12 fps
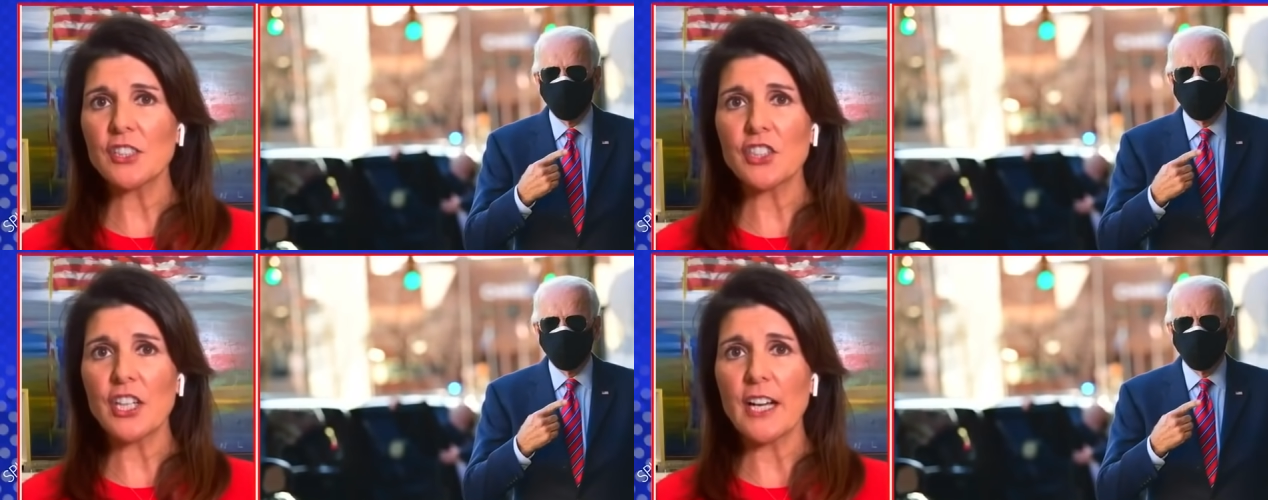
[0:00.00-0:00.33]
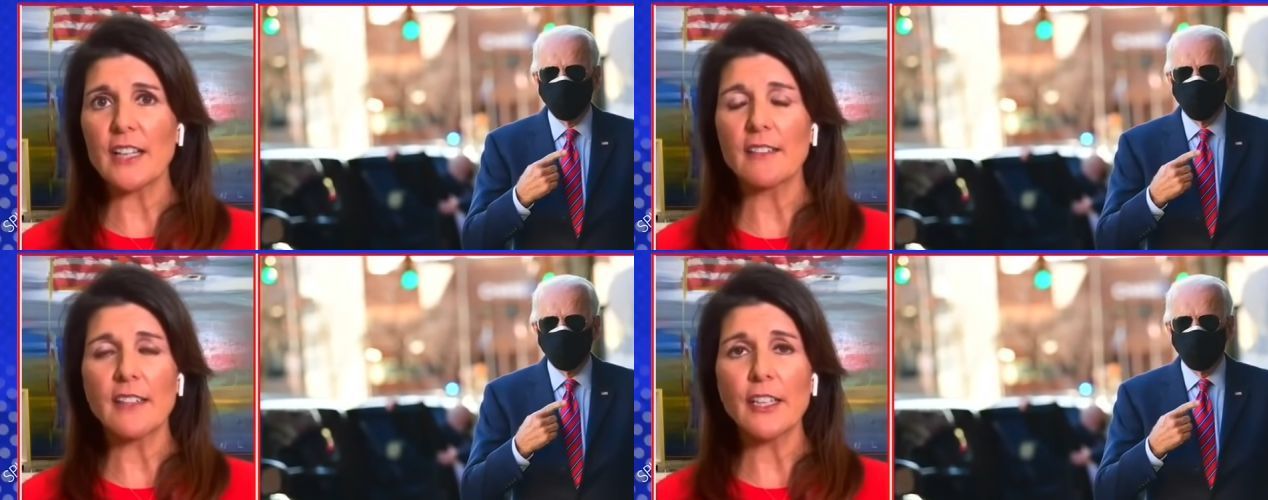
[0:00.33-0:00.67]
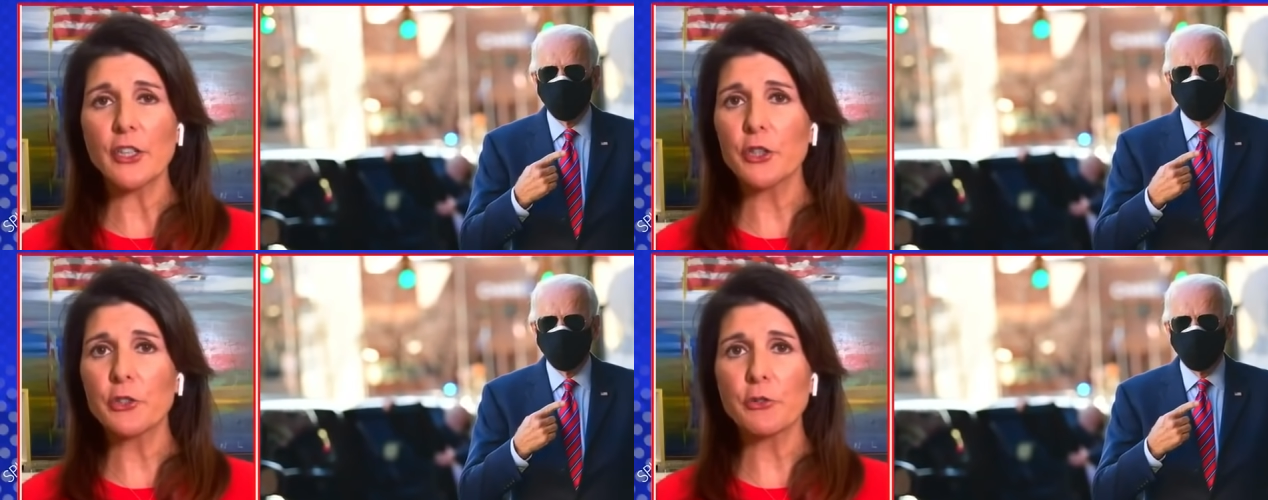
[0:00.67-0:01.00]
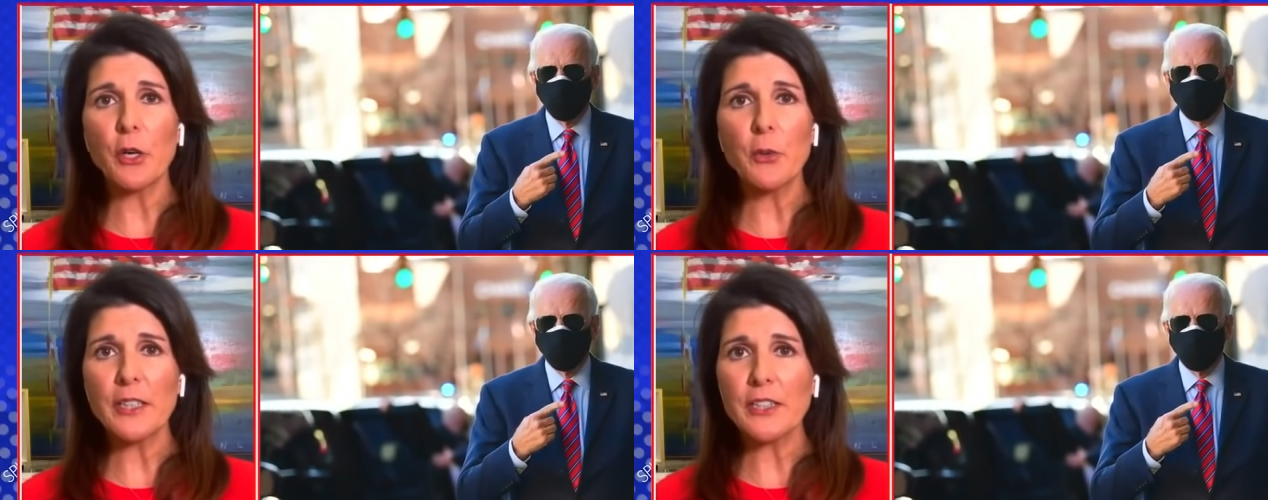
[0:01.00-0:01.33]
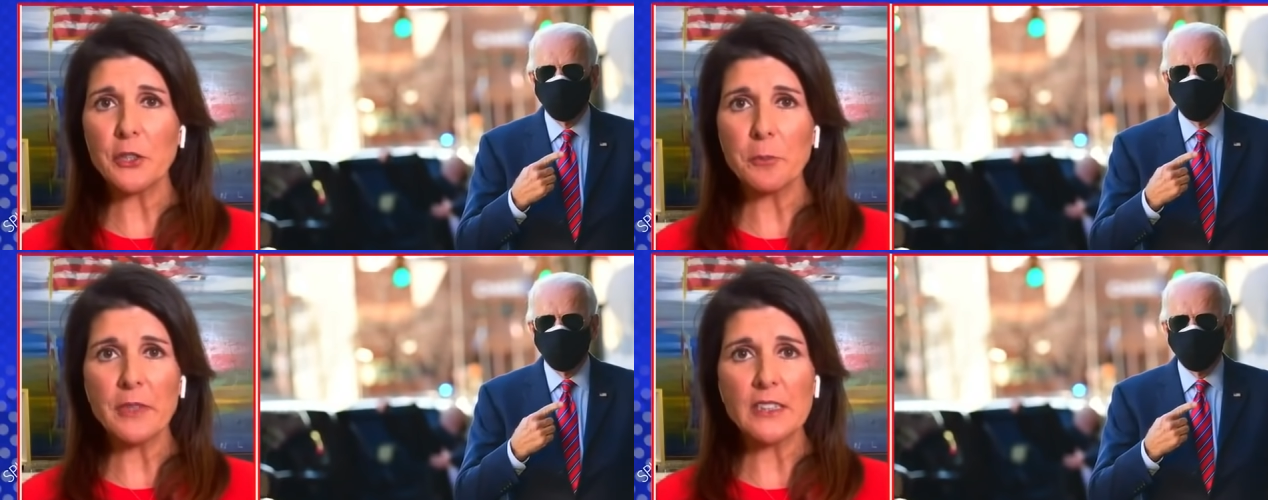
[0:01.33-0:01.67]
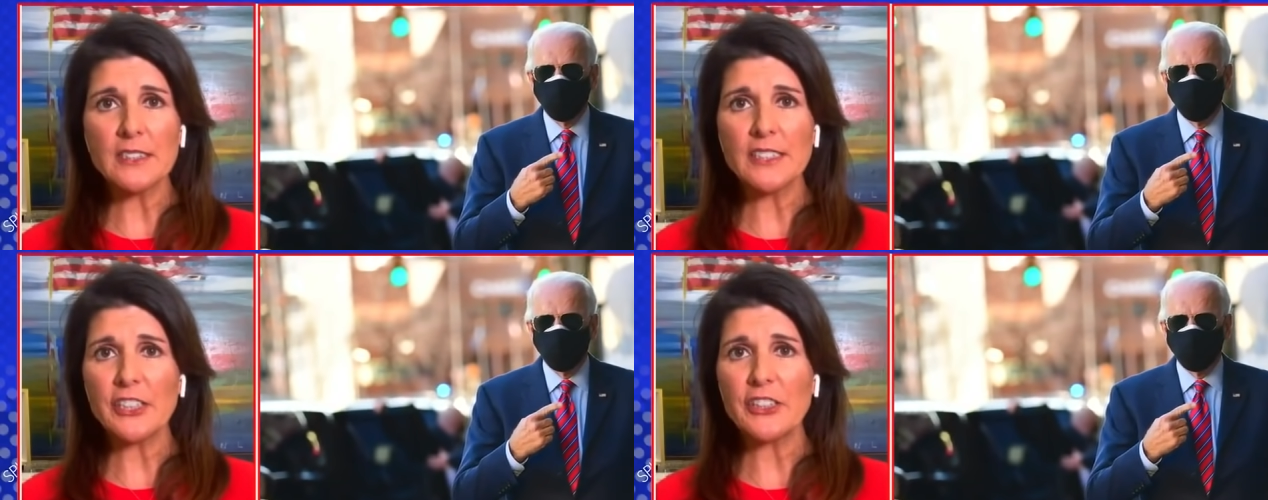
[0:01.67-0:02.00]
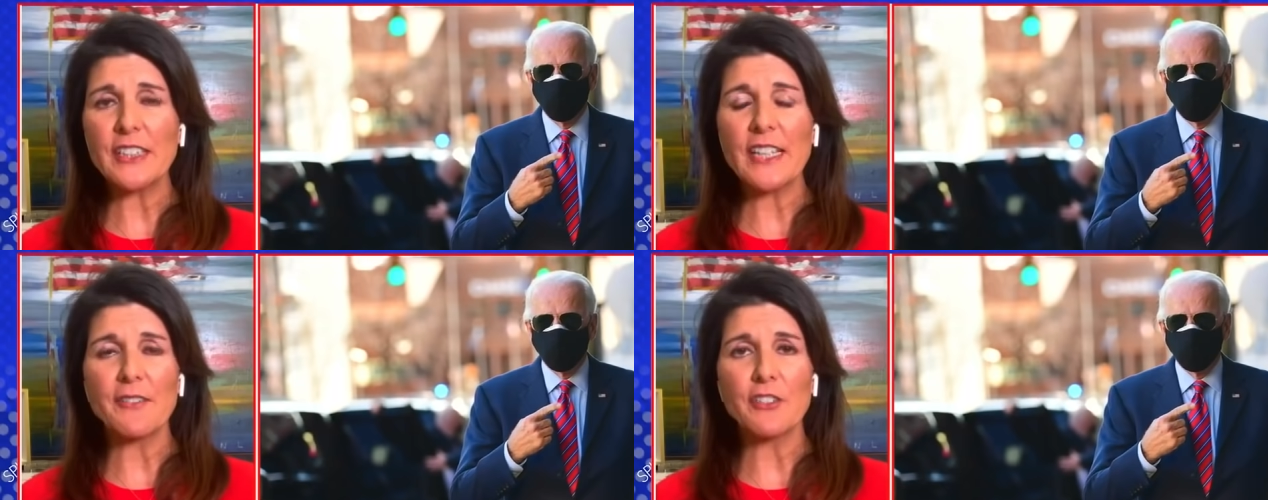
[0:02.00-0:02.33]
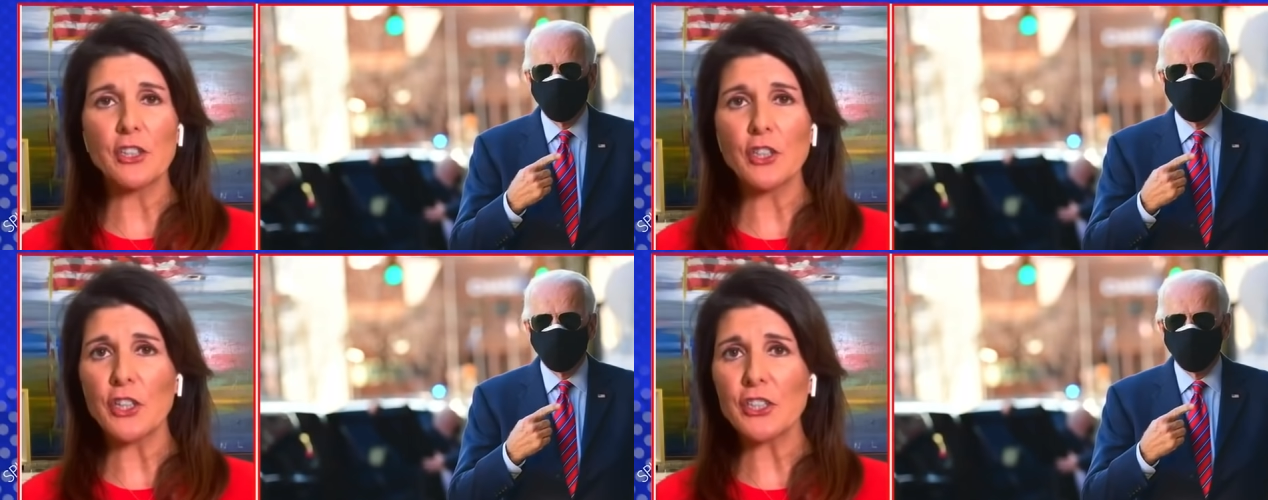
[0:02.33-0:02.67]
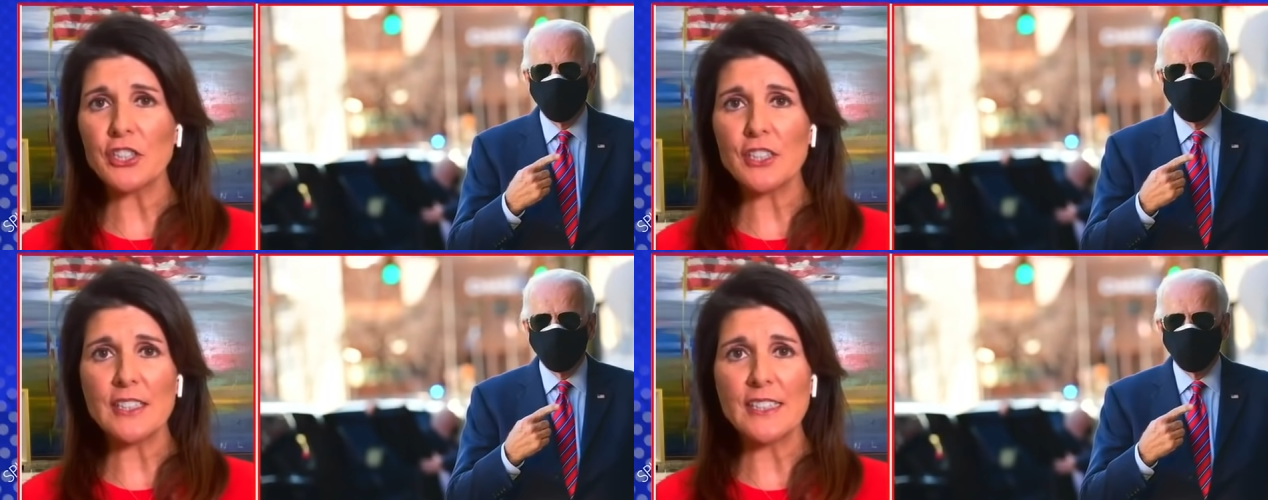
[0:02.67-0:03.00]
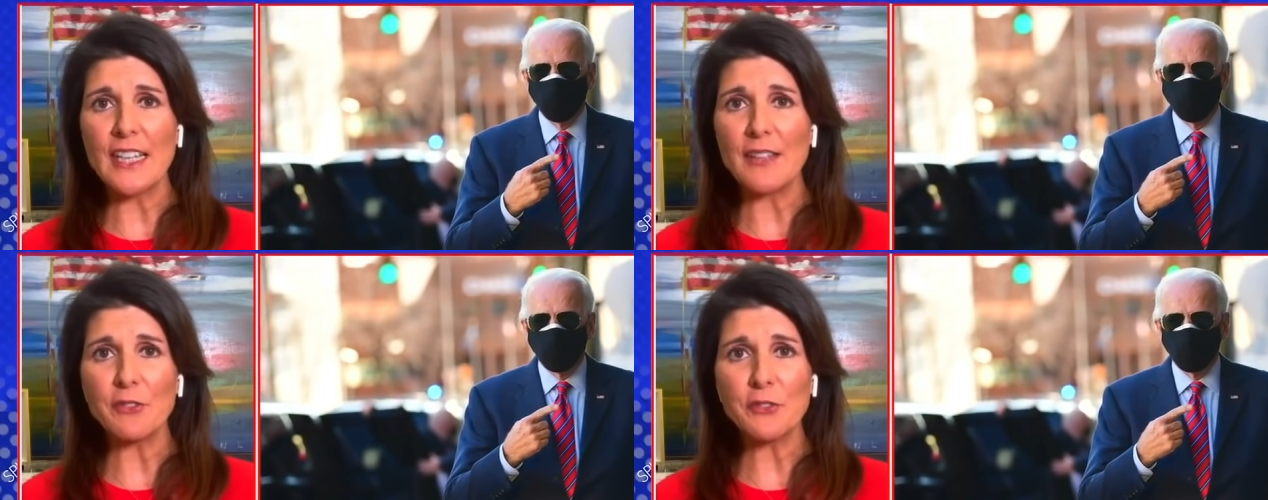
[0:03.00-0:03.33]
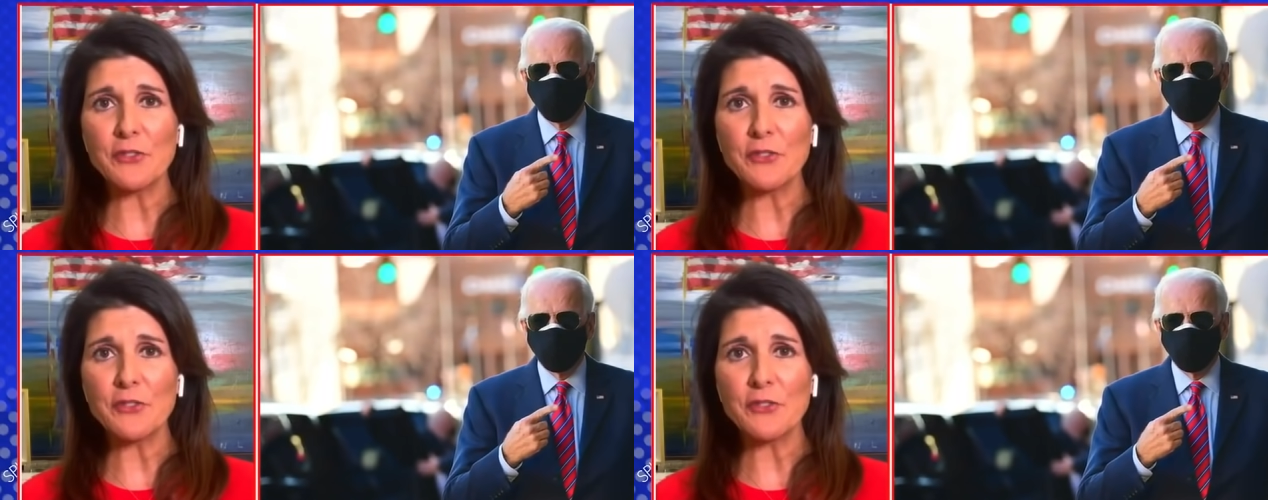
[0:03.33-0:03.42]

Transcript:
Speaker 1: China. They are growing their military. They have the largest naval